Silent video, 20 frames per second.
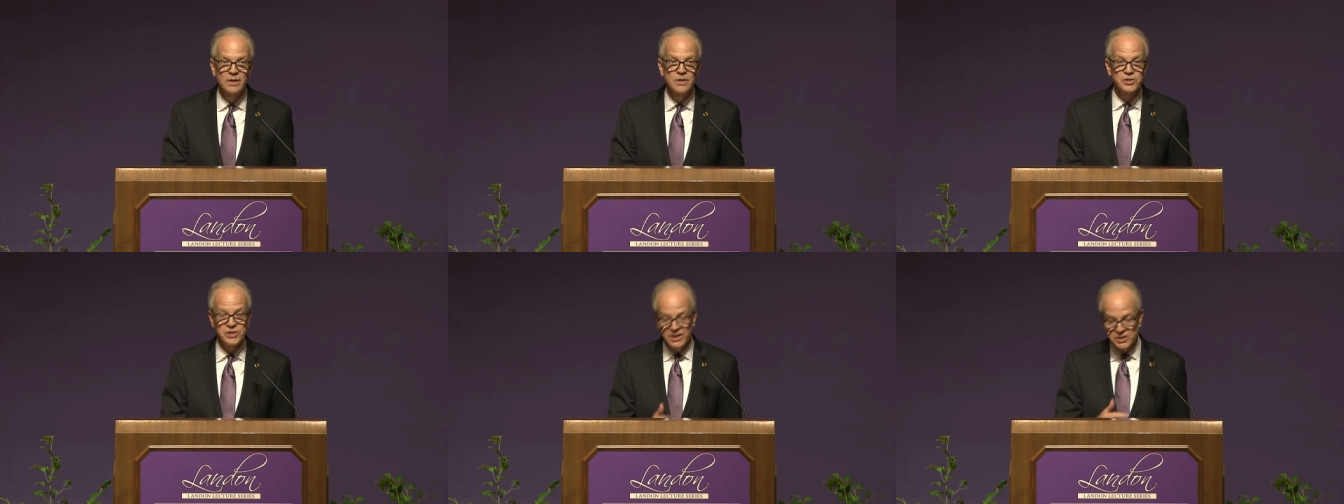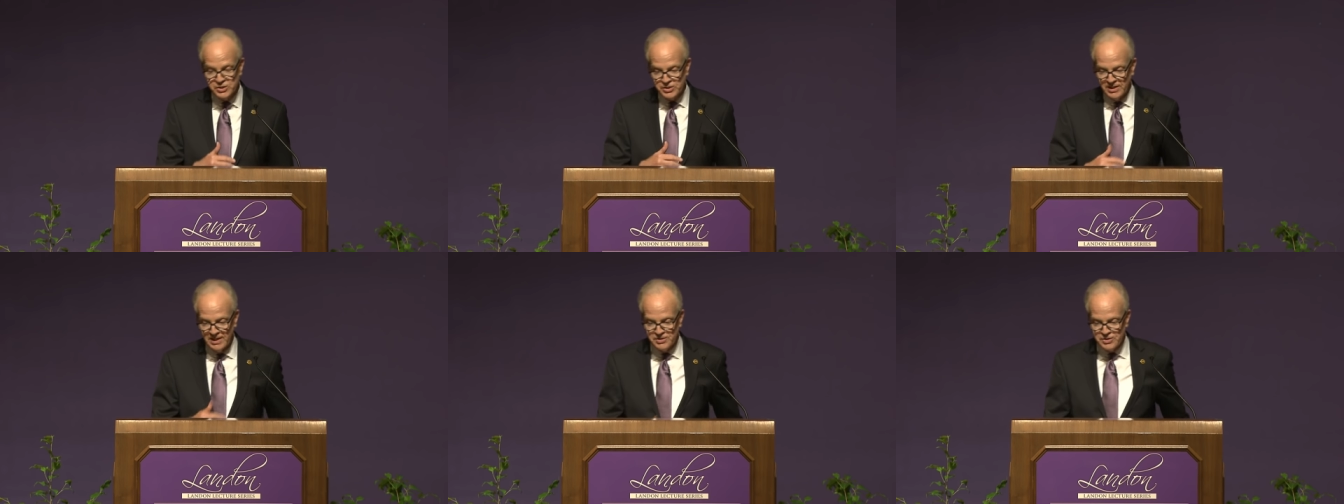
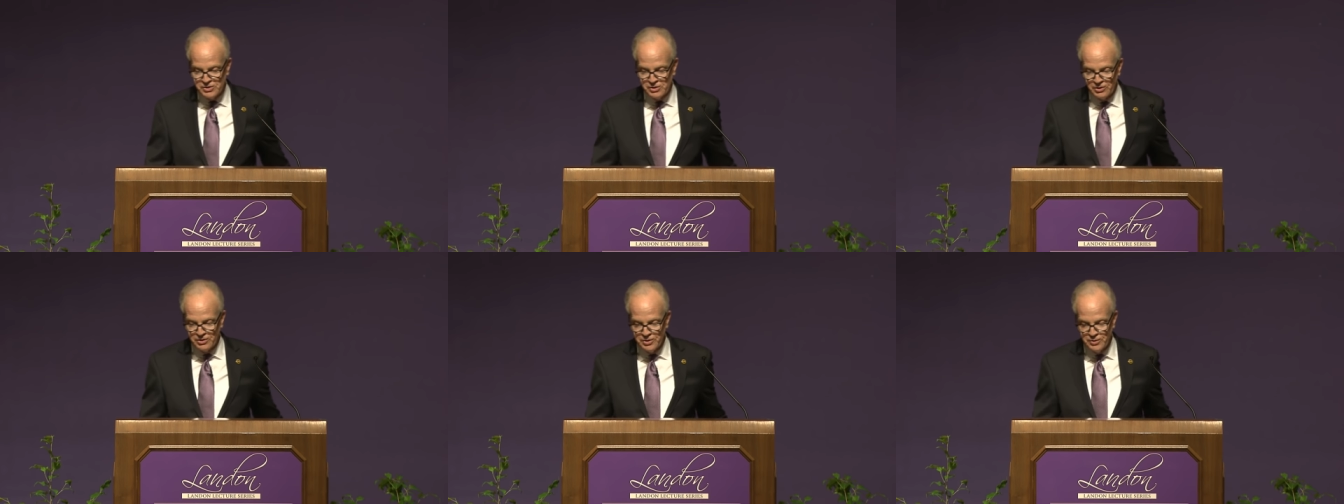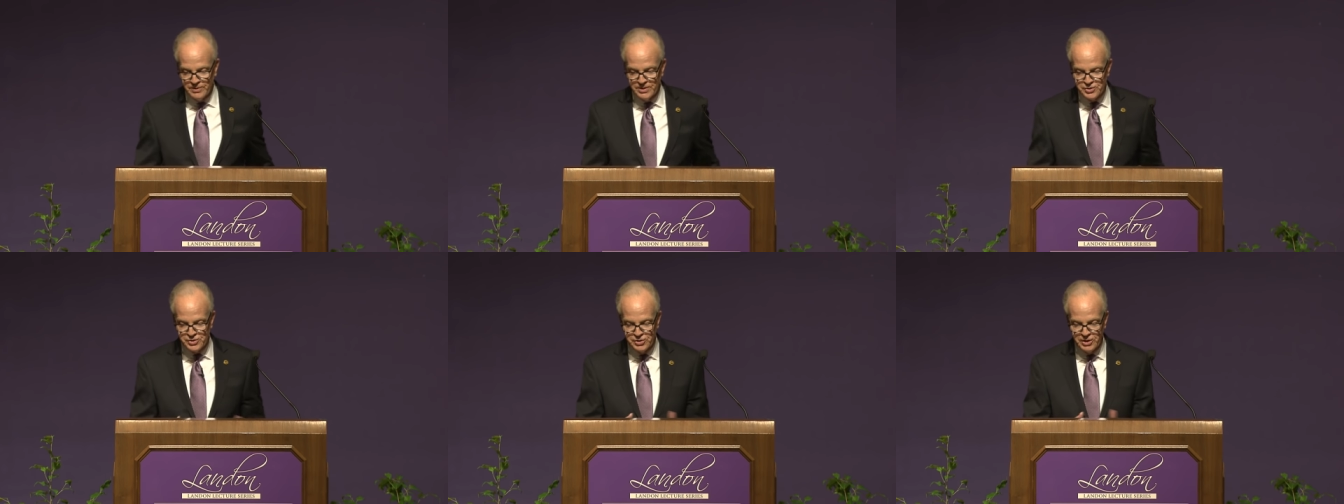Chuck's thoughts turned
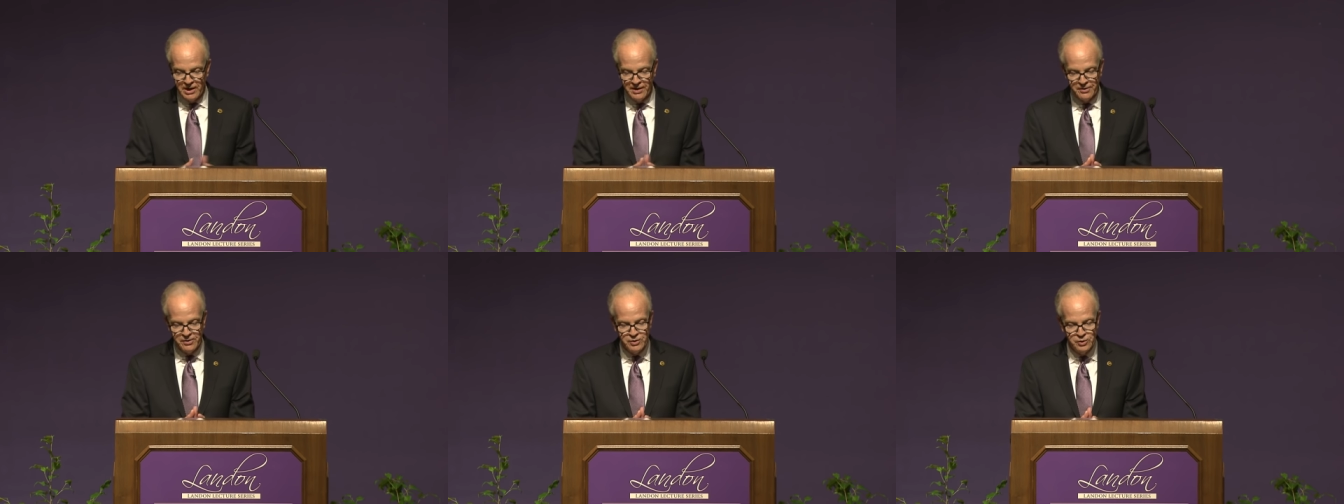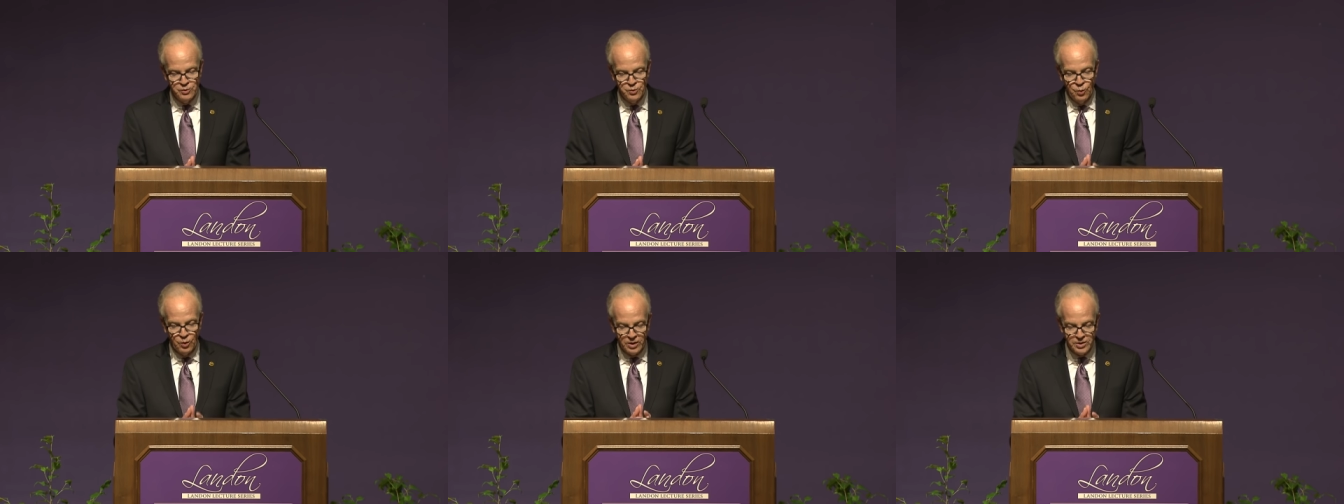to his daughter,
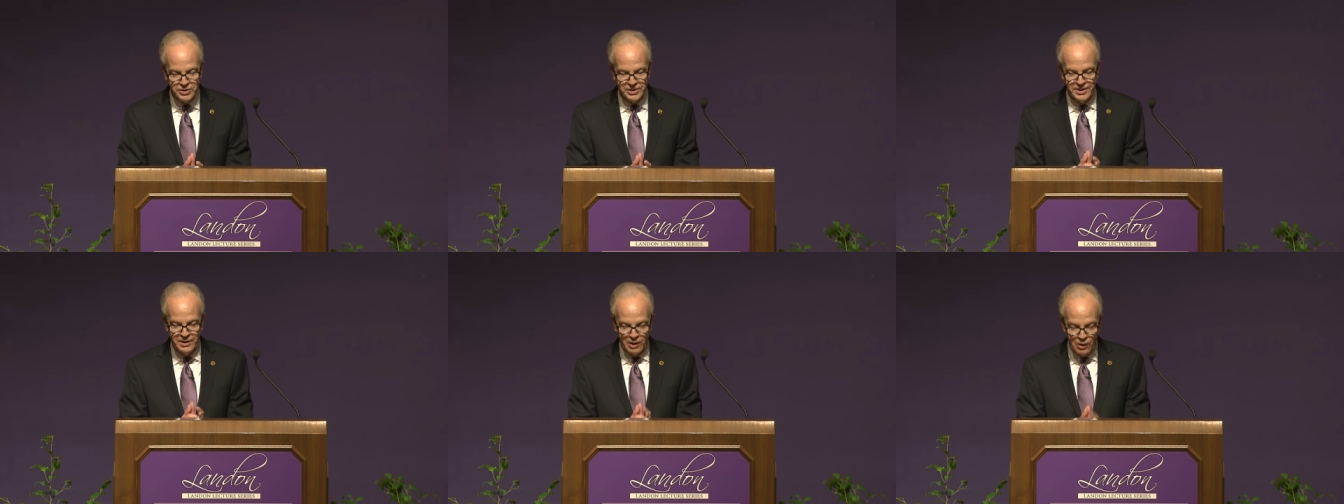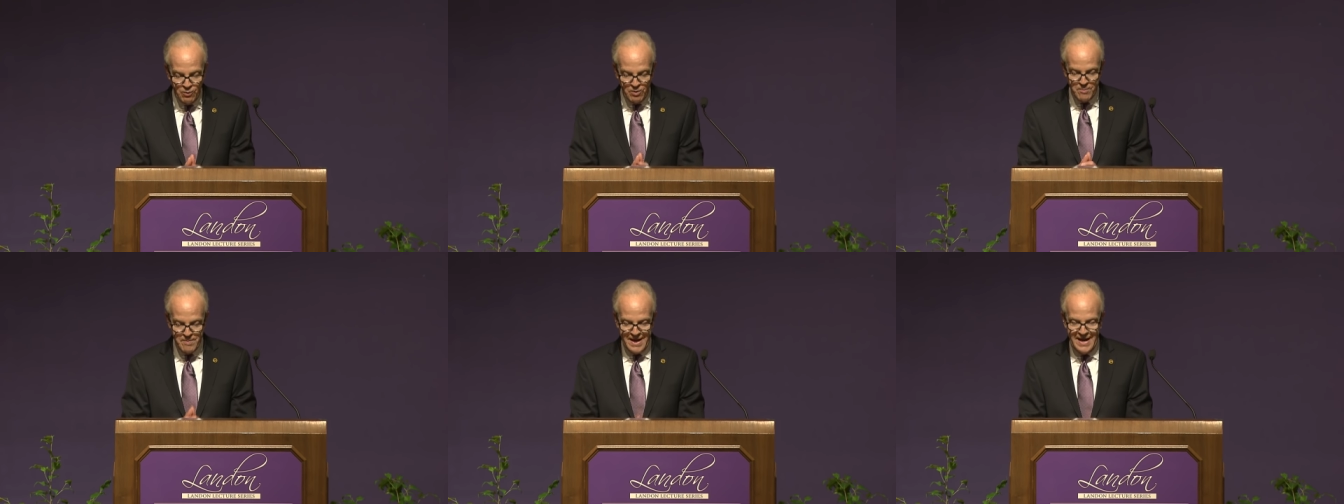who worked in
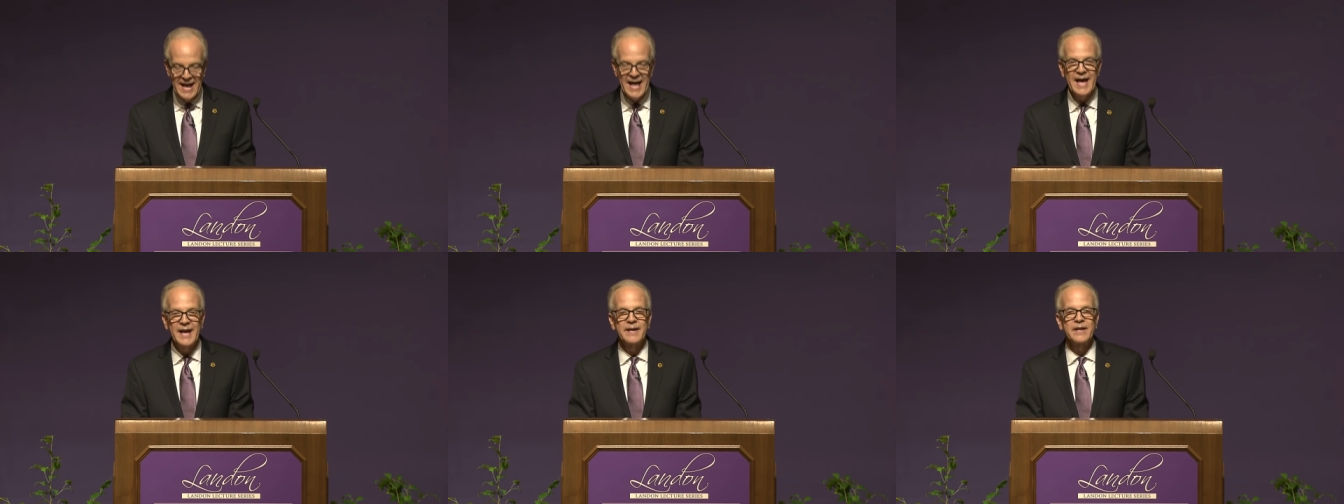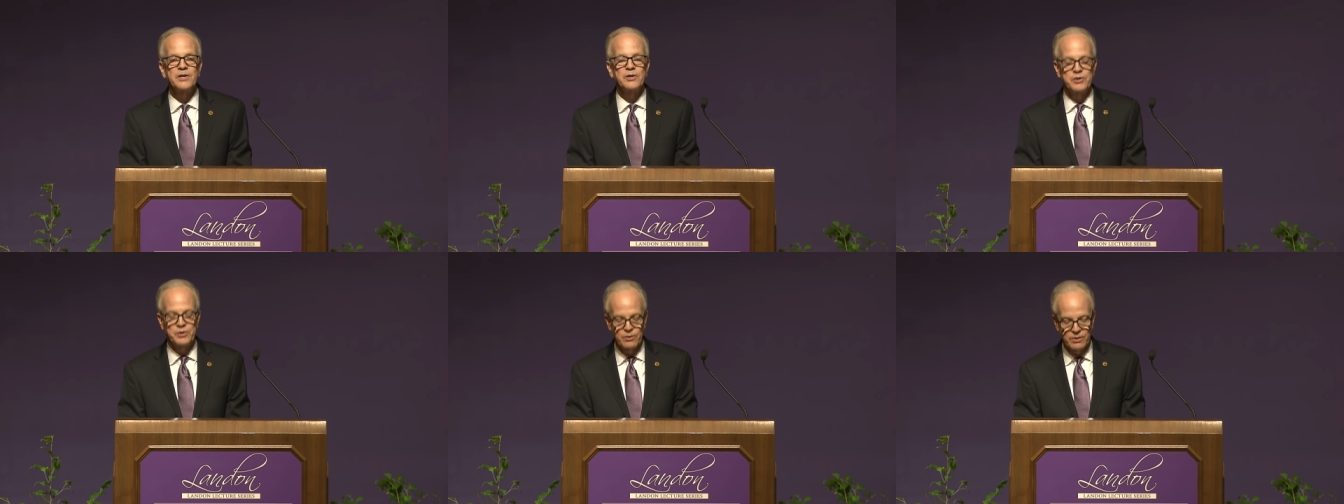lower Manhattan
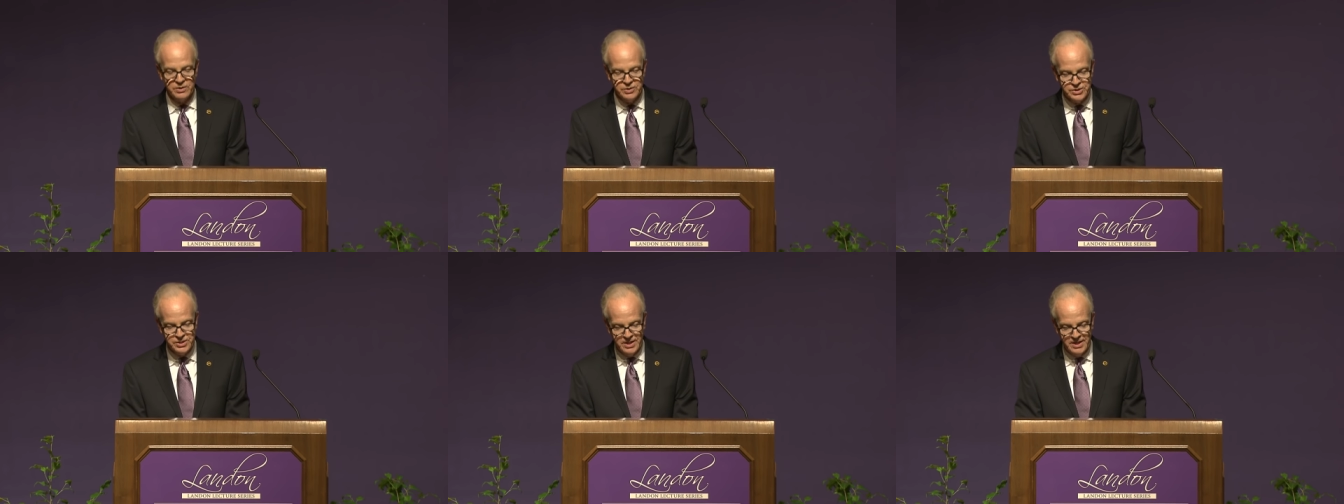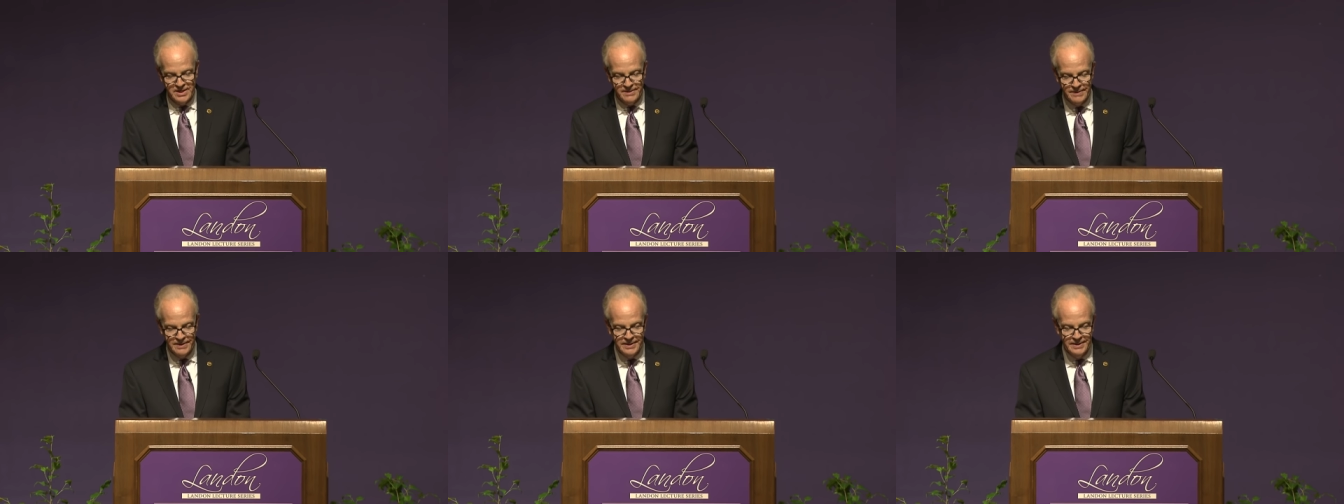in New York
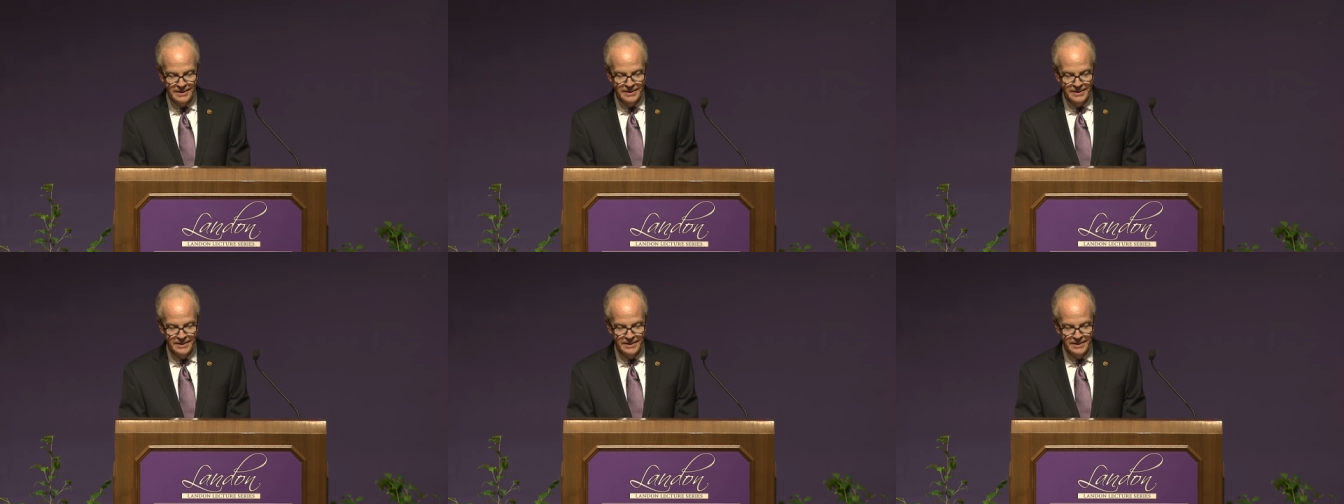City